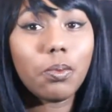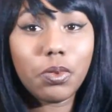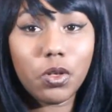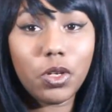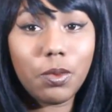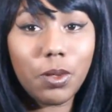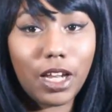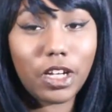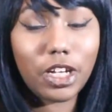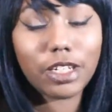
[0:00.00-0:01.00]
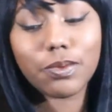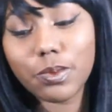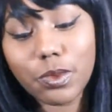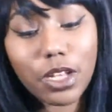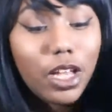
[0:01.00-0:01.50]
beauty blender
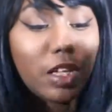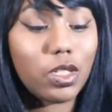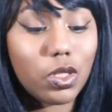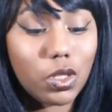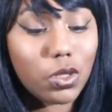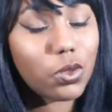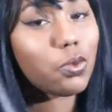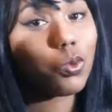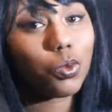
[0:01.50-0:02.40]
because